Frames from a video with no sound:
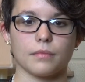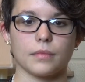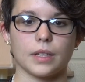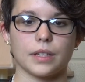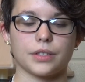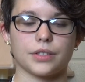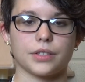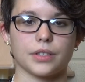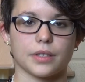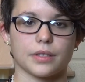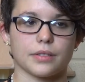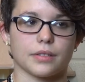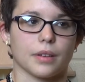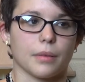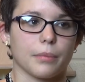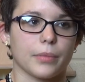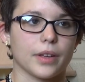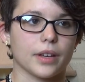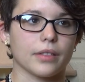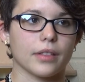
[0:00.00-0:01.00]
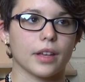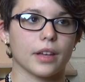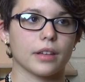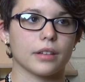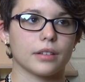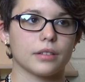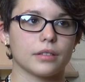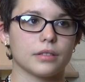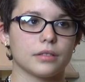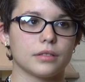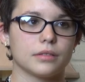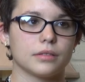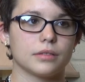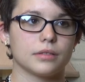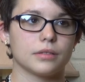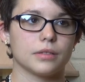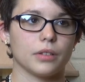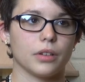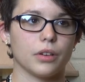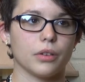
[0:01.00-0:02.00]
it's just something that,
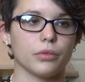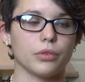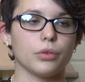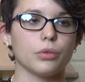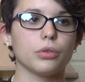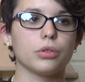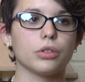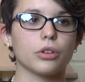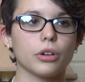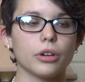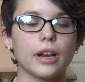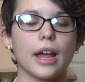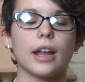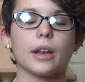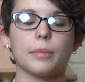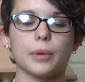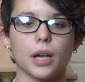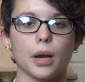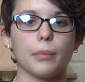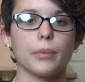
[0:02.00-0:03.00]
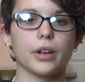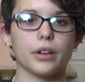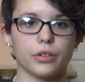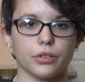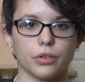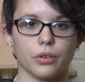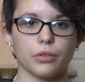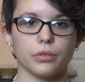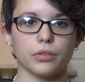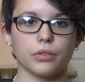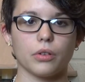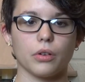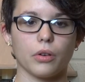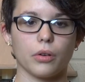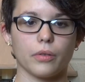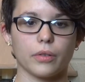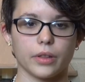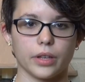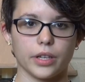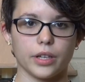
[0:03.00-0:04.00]
you learn how to become an adult
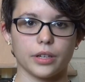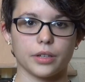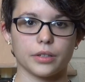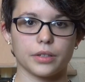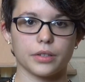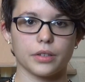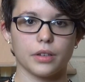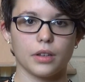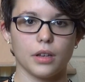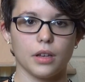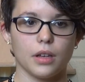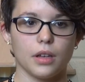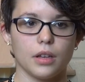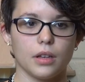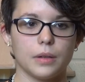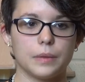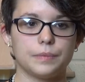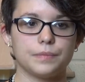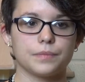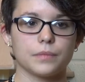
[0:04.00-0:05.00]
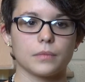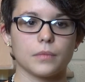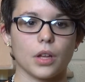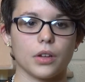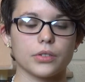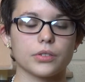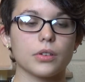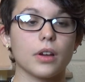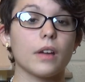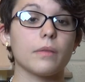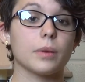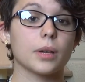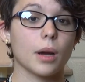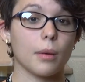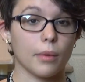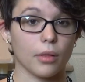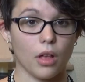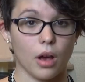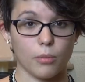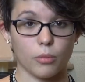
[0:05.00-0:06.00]
over the years. Also, I've
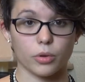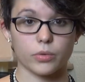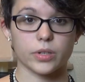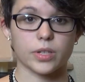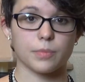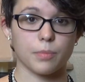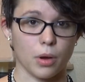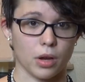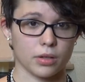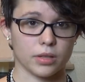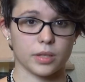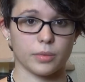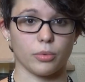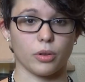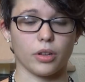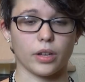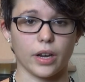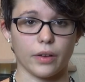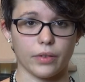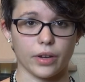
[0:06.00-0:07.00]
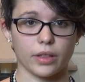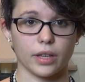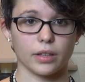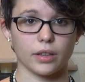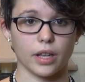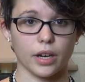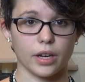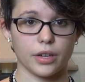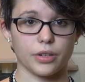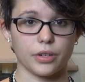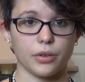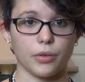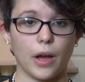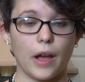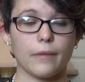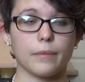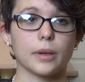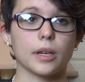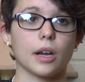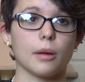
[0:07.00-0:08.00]
become a lot more responsible in everything that I do.
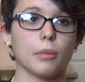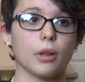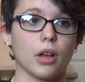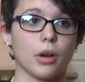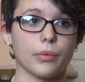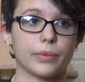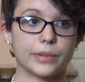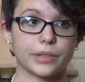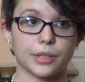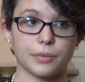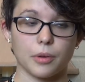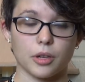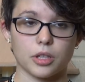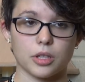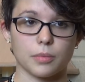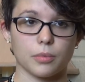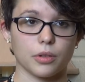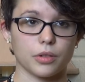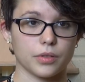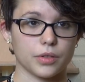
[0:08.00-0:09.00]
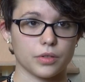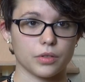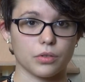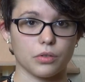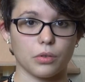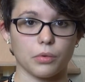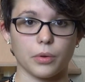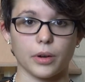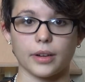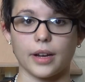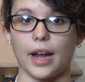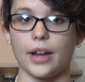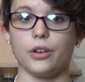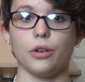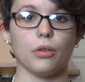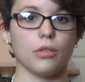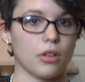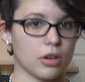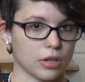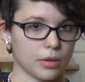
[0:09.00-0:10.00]
I've become a lot more responsible in schoolwork. I
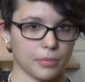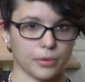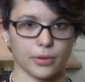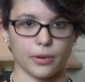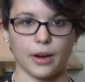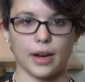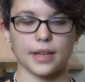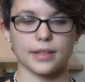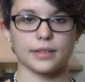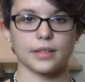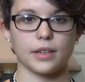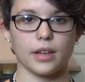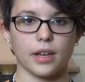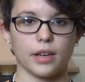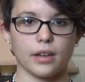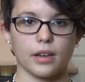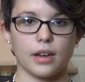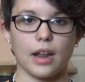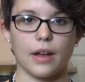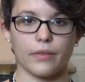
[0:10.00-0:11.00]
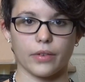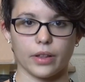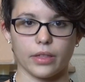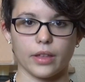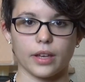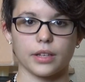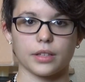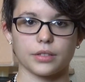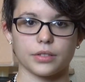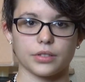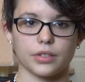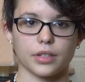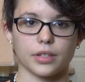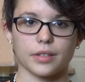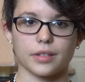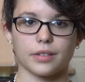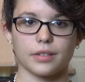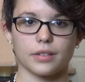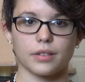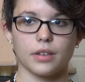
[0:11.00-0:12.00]
no longer procrastinate, and everything is
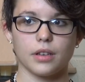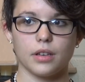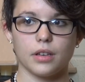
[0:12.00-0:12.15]
just,